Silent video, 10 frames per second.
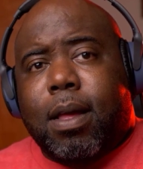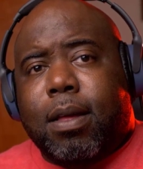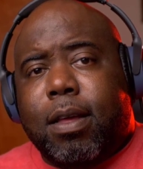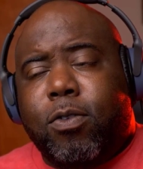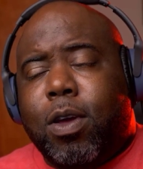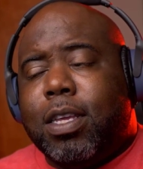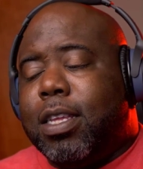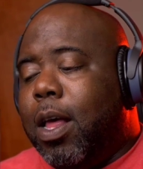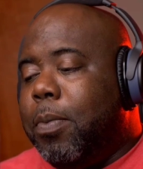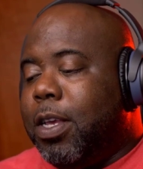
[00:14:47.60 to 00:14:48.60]
If you guys
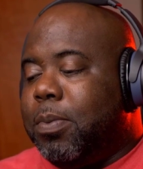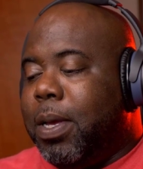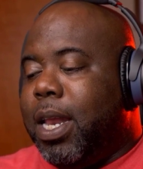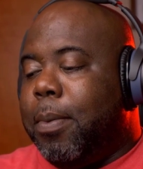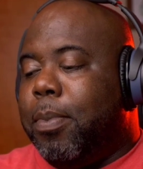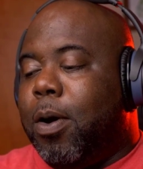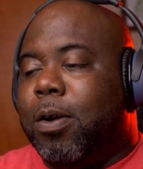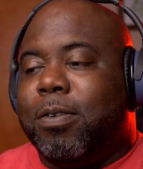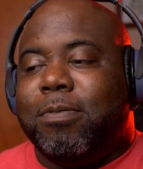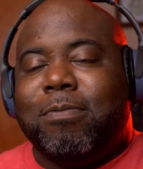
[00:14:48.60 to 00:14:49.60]
could help me explain that
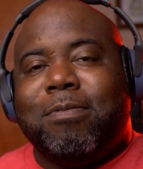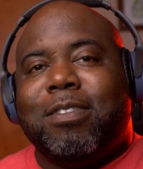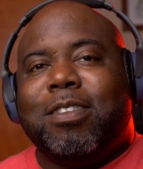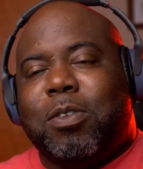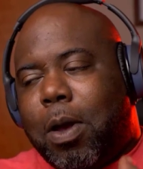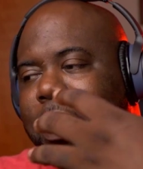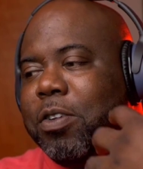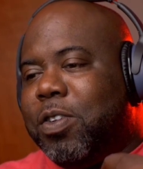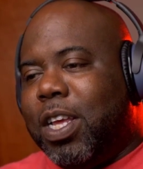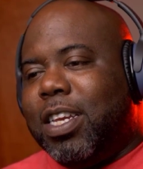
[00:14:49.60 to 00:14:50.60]
bar, that's why I
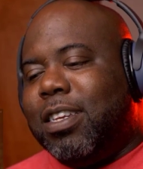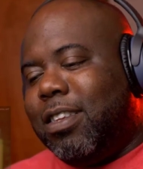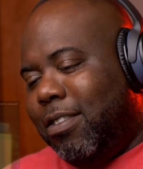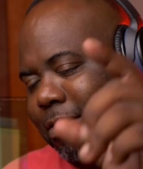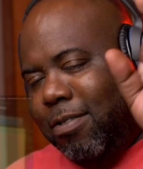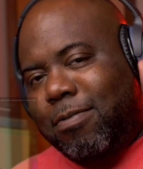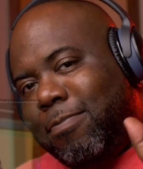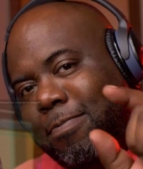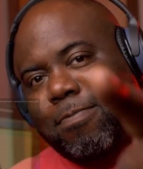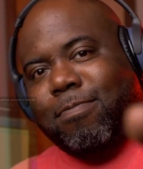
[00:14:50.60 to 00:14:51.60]
understand it.
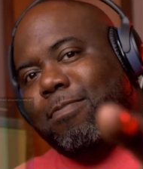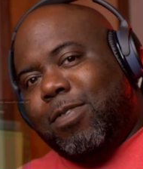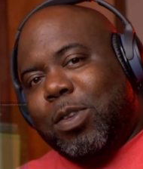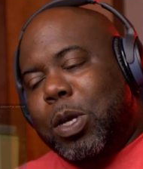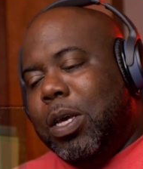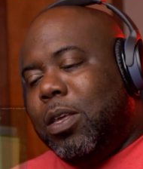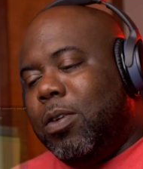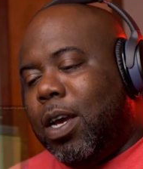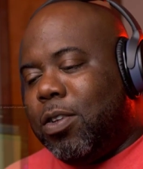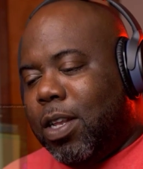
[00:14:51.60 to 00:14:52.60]
You
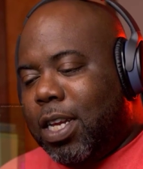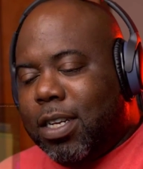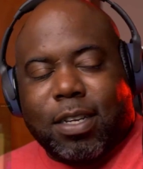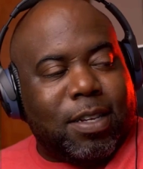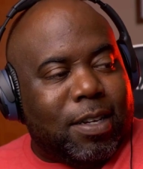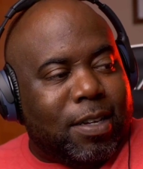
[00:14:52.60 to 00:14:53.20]
guys are legends.